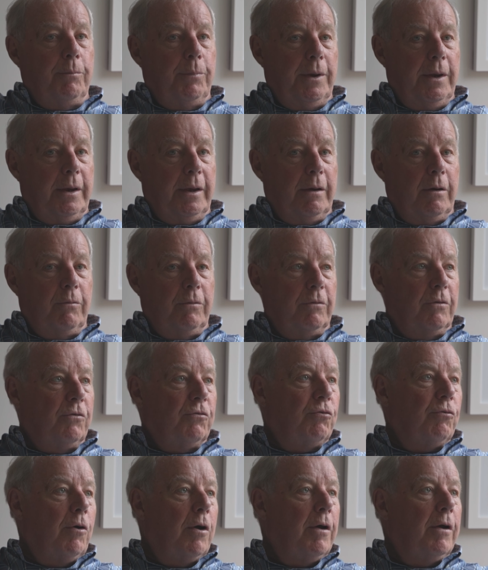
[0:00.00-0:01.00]
being out in
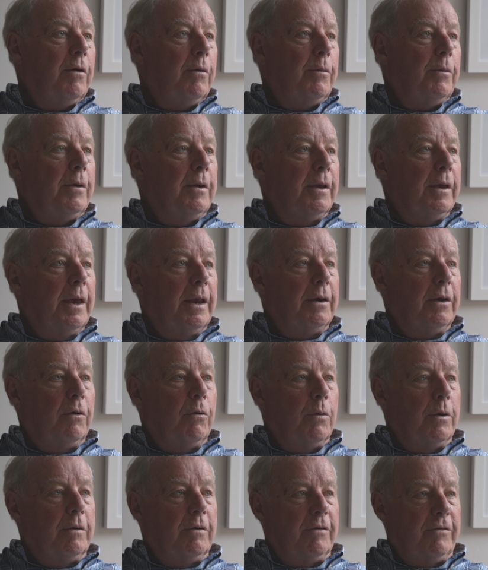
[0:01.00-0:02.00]
Toronto and
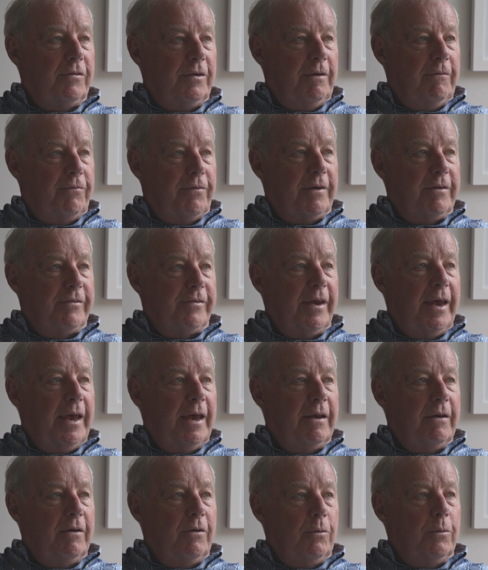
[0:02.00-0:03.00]
going to see Fecan,